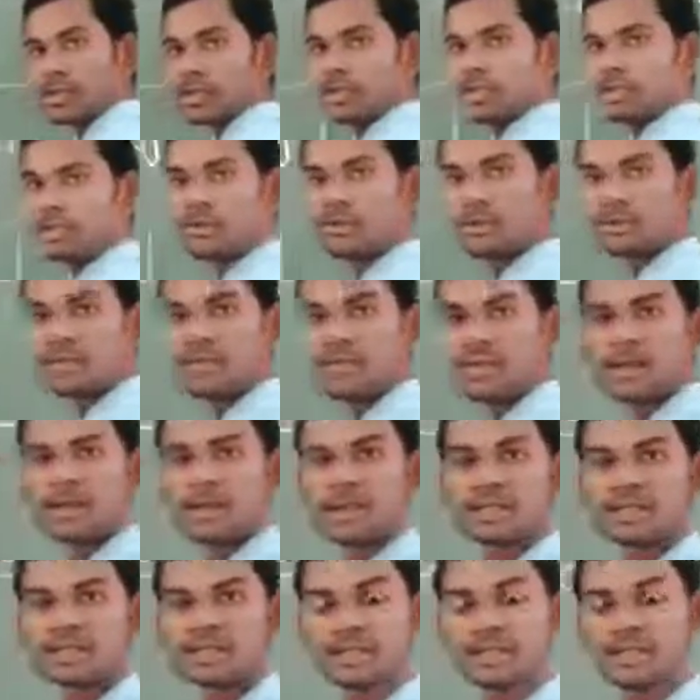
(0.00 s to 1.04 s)
So
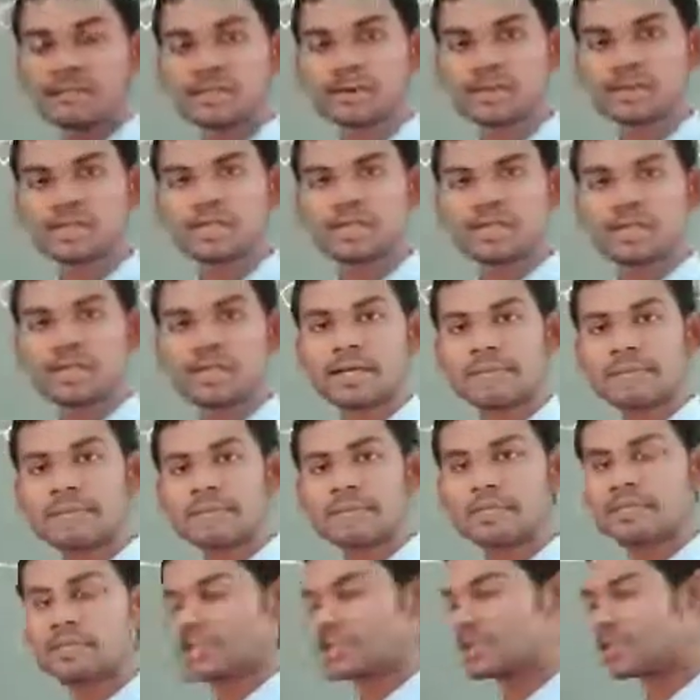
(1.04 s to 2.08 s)
let's see what is the
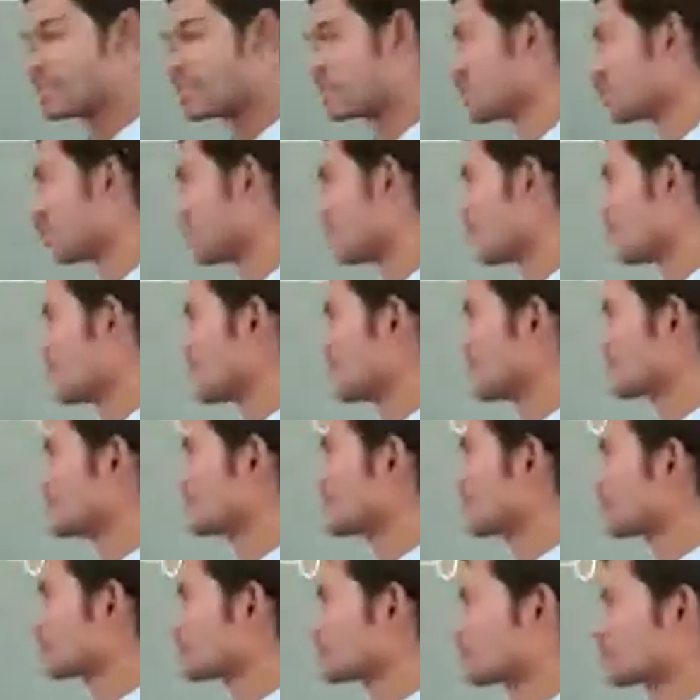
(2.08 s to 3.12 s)
definition
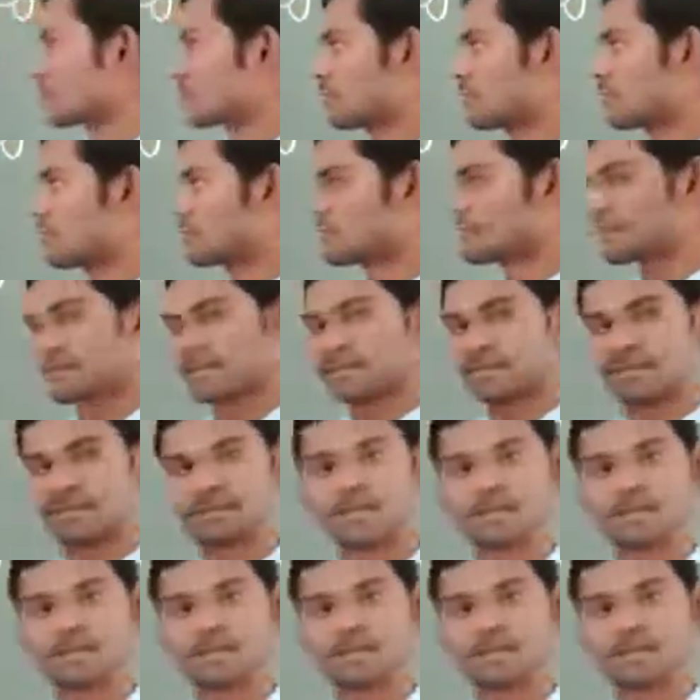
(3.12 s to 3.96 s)
of the congruency.